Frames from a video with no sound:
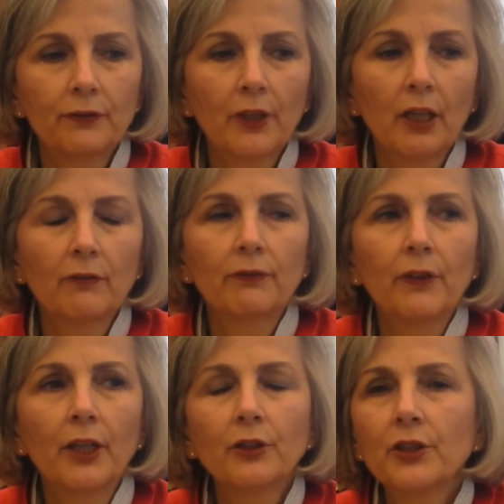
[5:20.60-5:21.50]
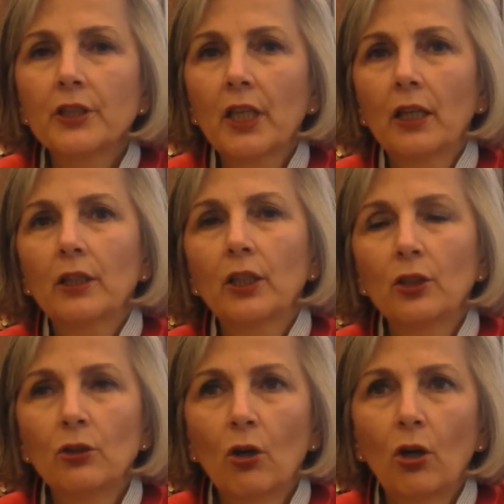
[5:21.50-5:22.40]
of understanding
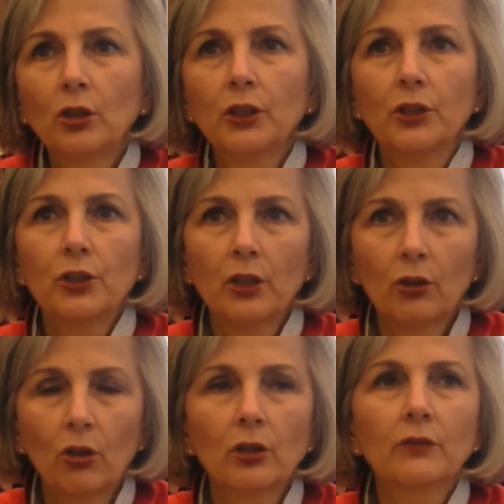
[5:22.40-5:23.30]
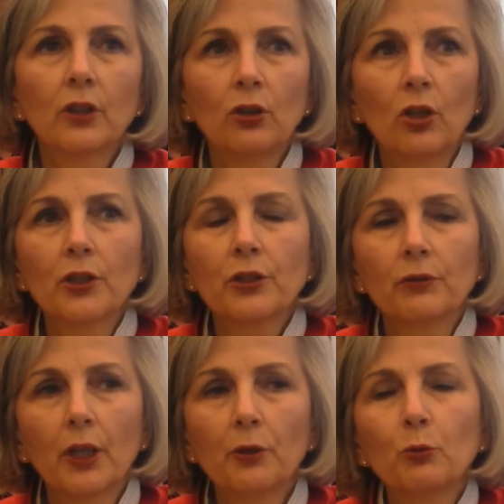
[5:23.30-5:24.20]
and knowledge in all of our laws
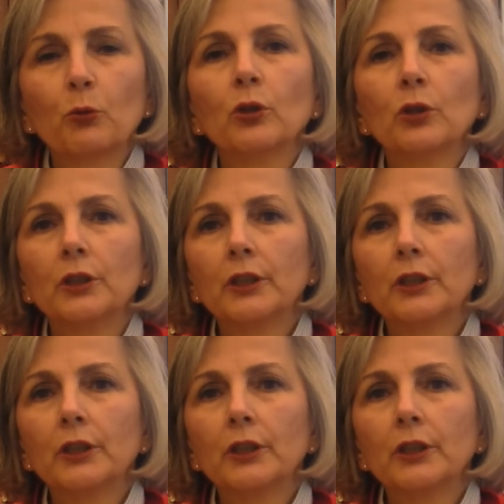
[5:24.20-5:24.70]
around the world